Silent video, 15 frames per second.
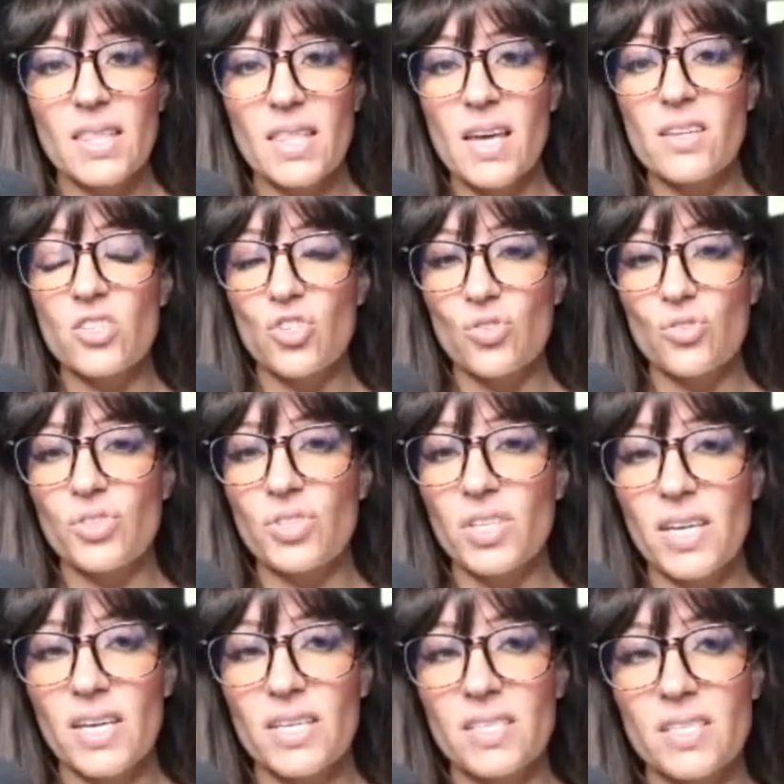That
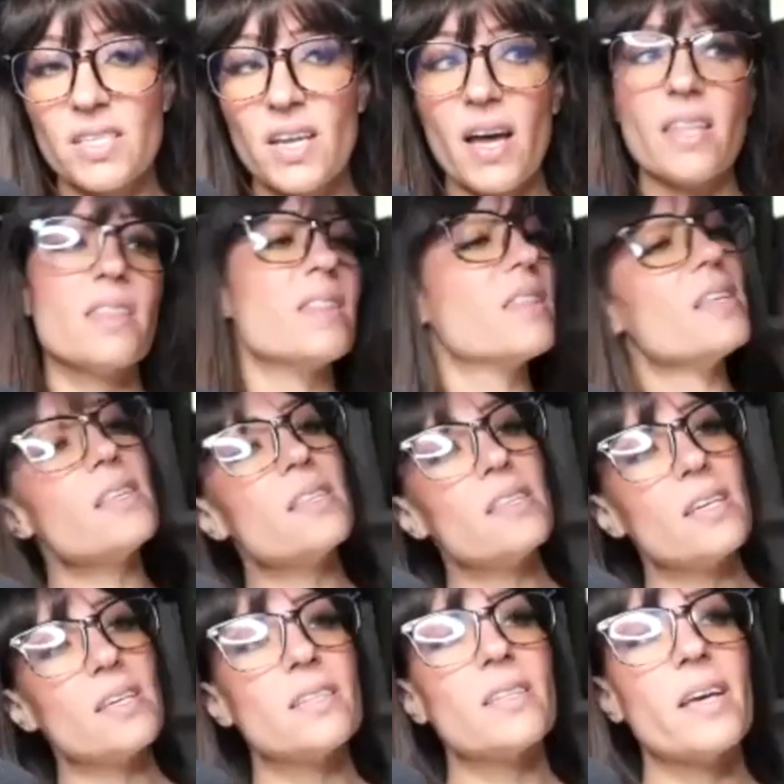certainly is not the
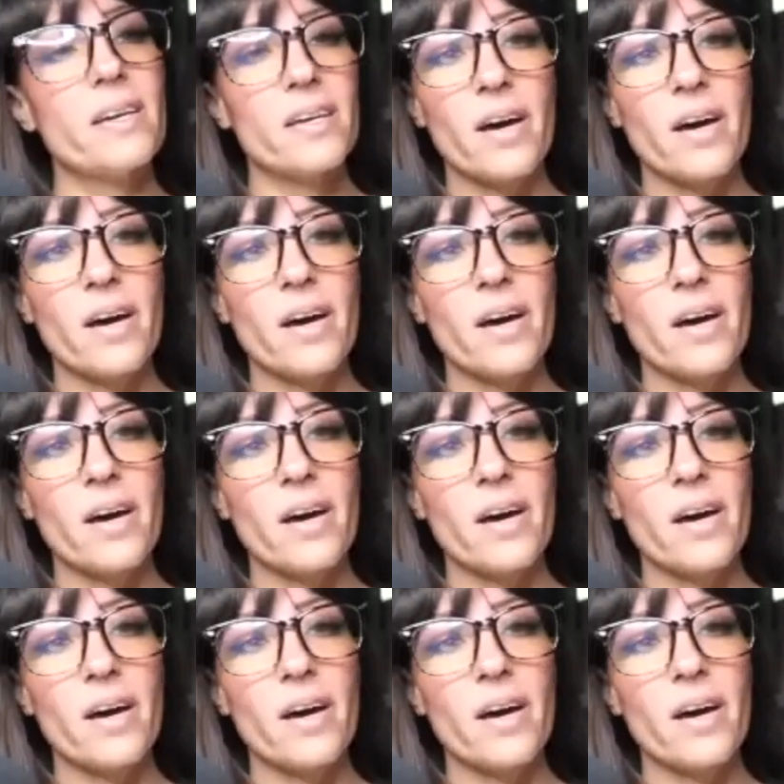thing that